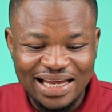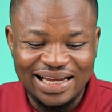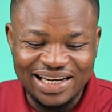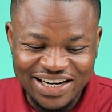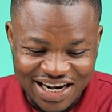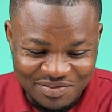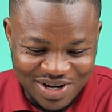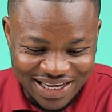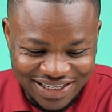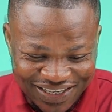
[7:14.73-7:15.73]

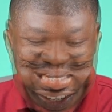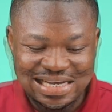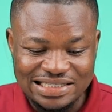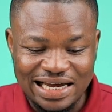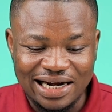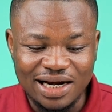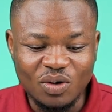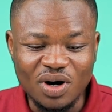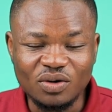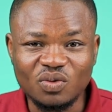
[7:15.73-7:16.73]
nkramai. Let's see another
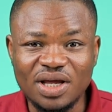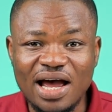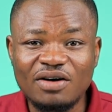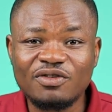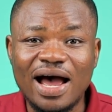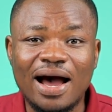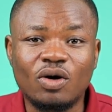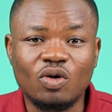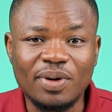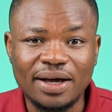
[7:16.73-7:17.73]
one. We have
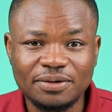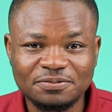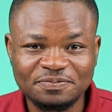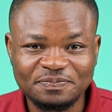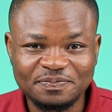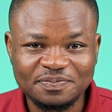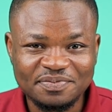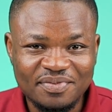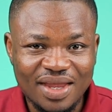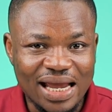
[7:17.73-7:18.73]
ahoma,
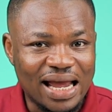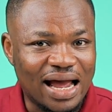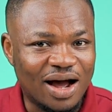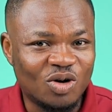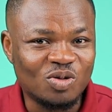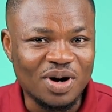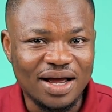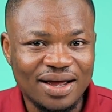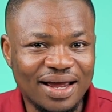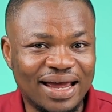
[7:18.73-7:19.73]

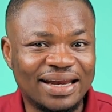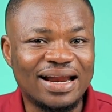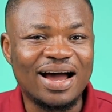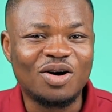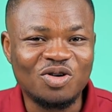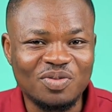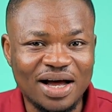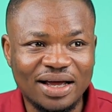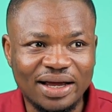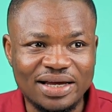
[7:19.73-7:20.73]
ahoma, and
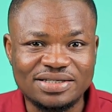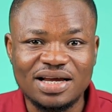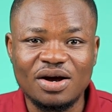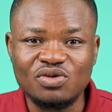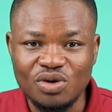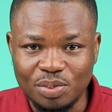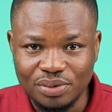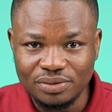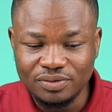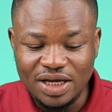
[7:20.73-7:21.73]
ahoma is a rope.
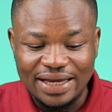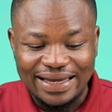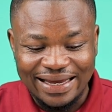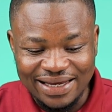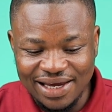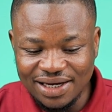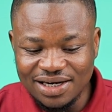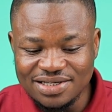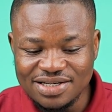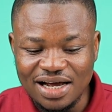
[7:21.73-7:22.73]
Again,
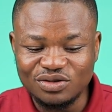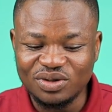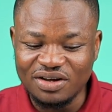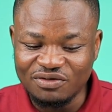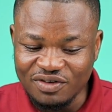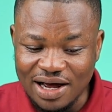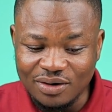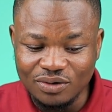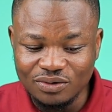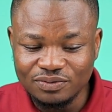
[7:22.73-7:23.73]
this starts with the
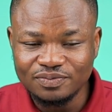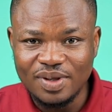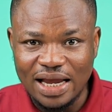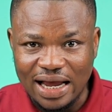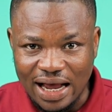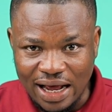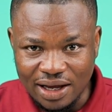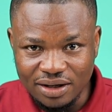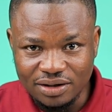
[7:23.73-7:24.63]
vowel a,